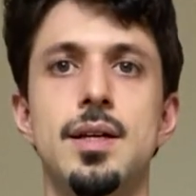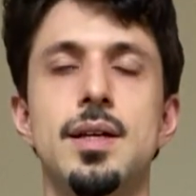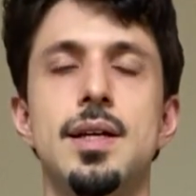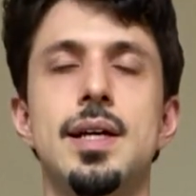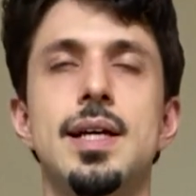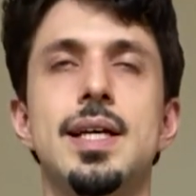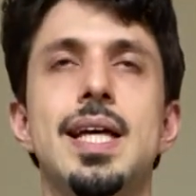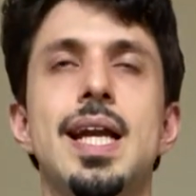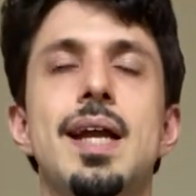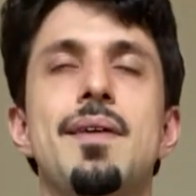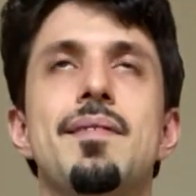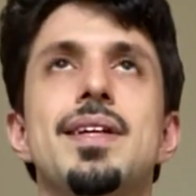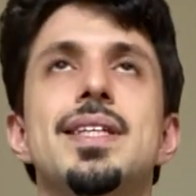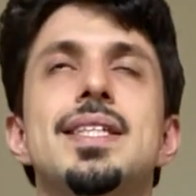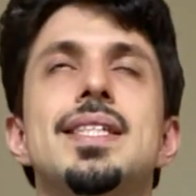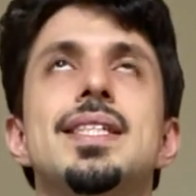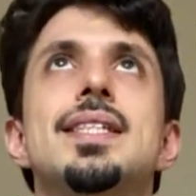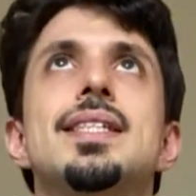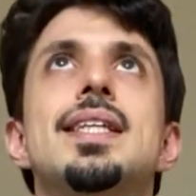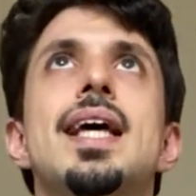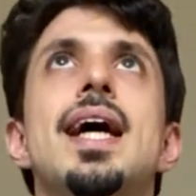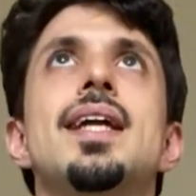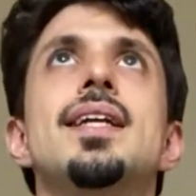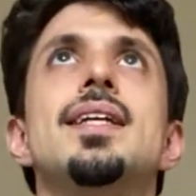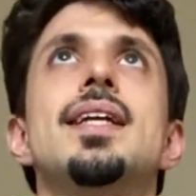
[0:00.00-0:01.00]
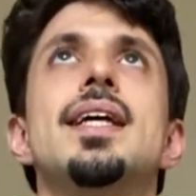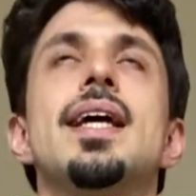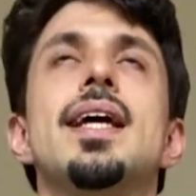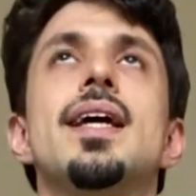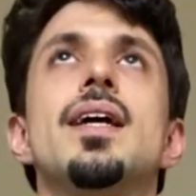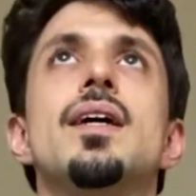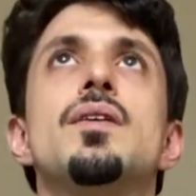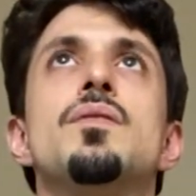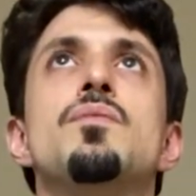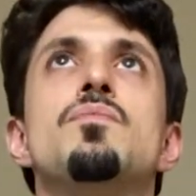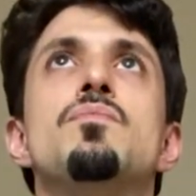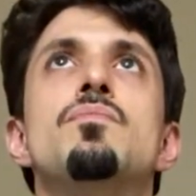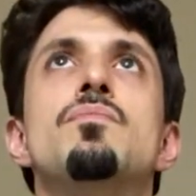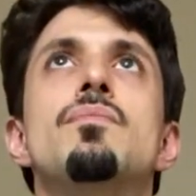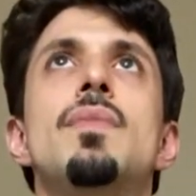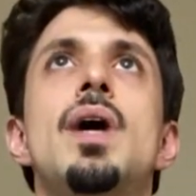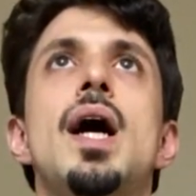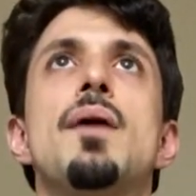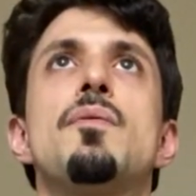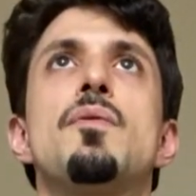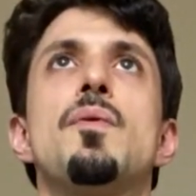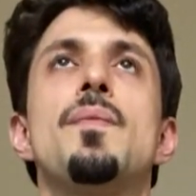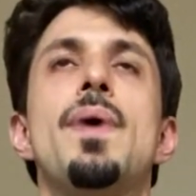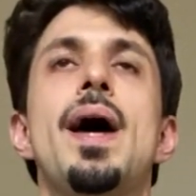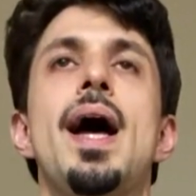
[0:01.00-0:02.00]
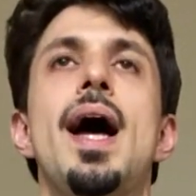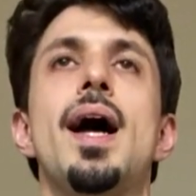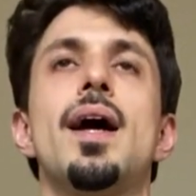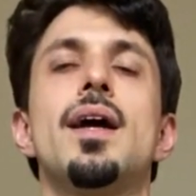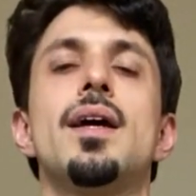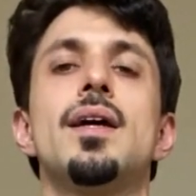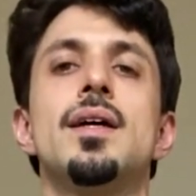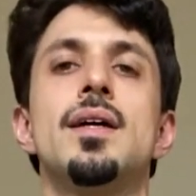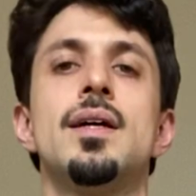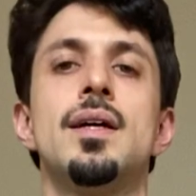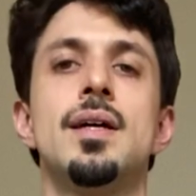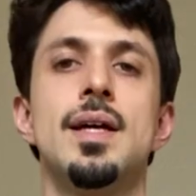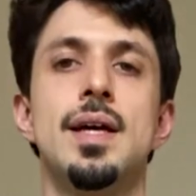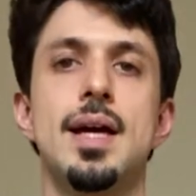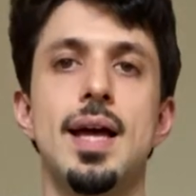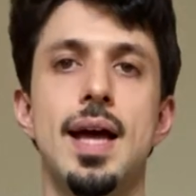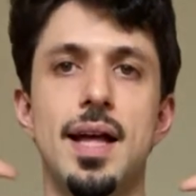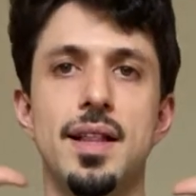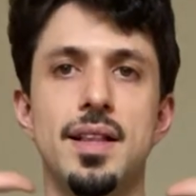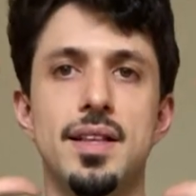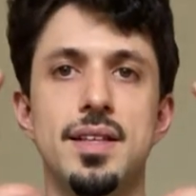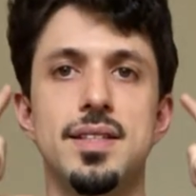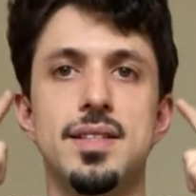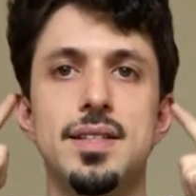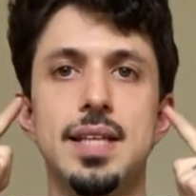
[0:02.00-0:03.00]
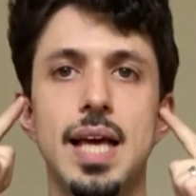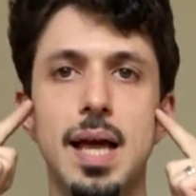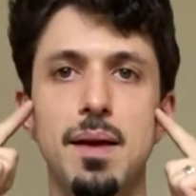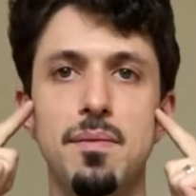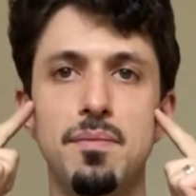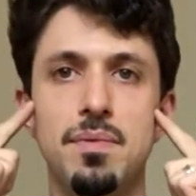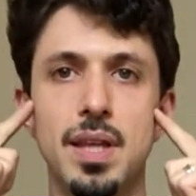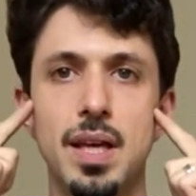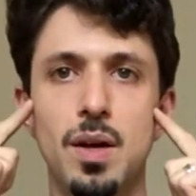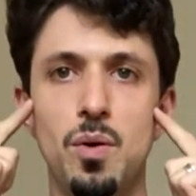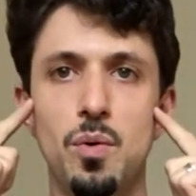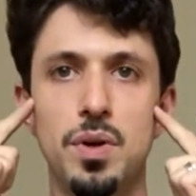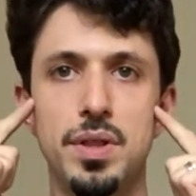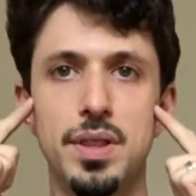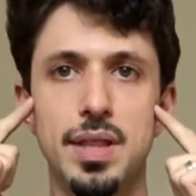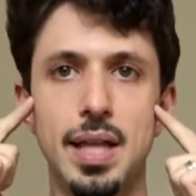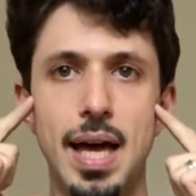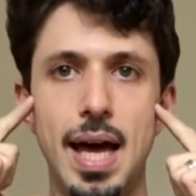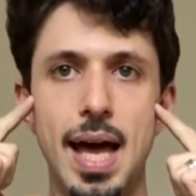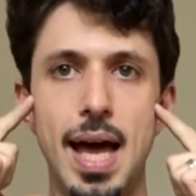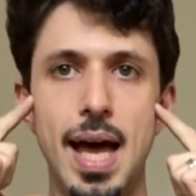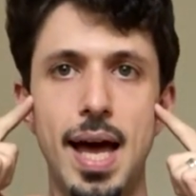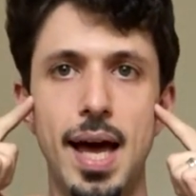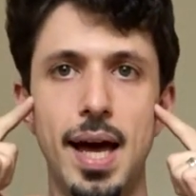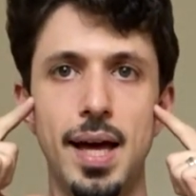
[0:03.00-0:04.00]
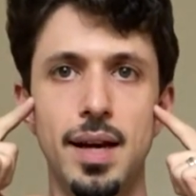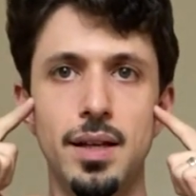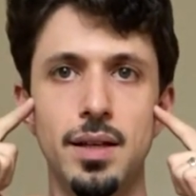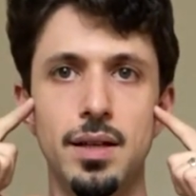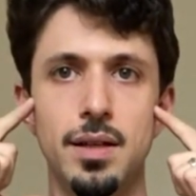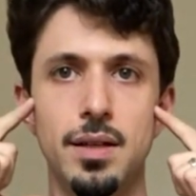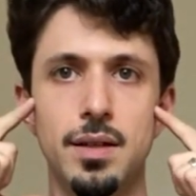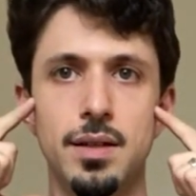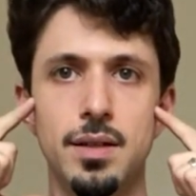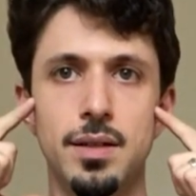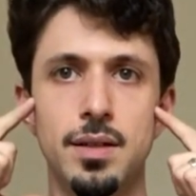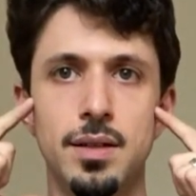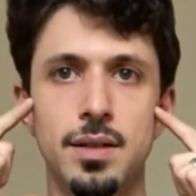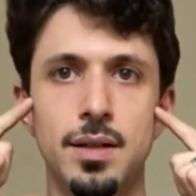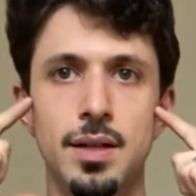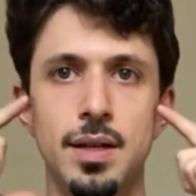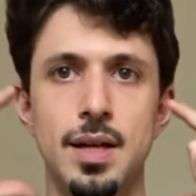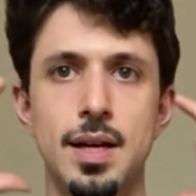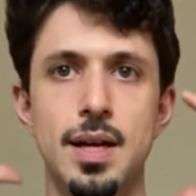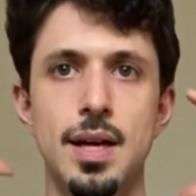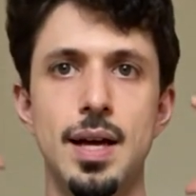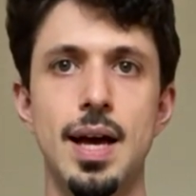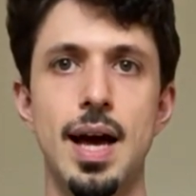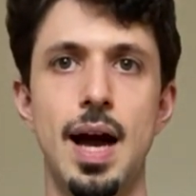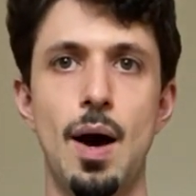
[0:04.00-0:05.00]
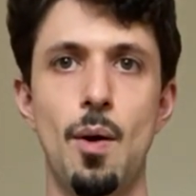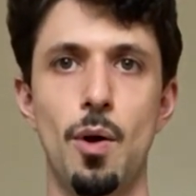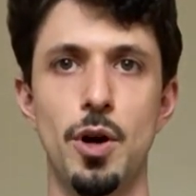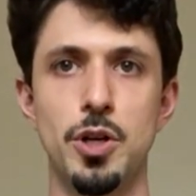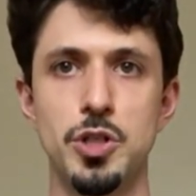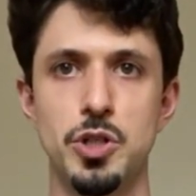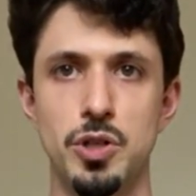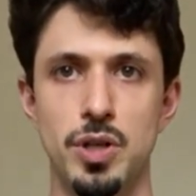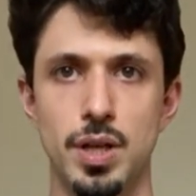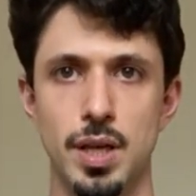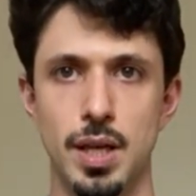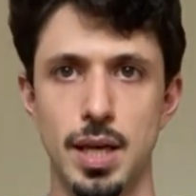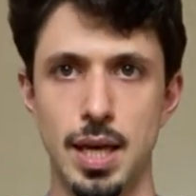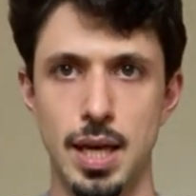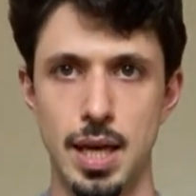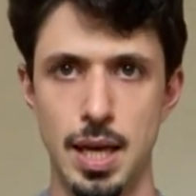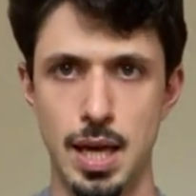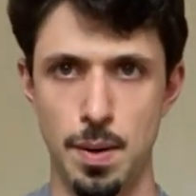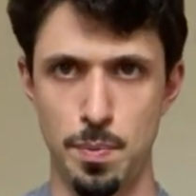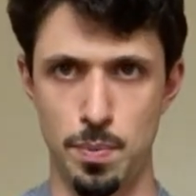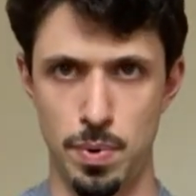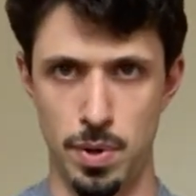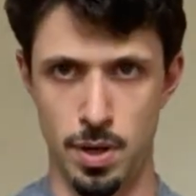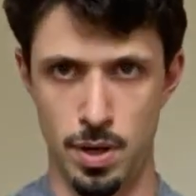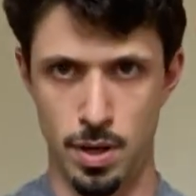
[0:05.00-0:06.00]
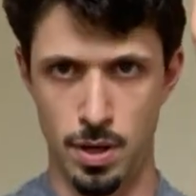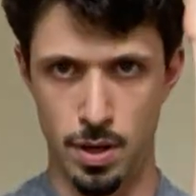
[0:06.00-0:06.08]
And then I'm extending my upper back. And the same thing with the head. I want you to keep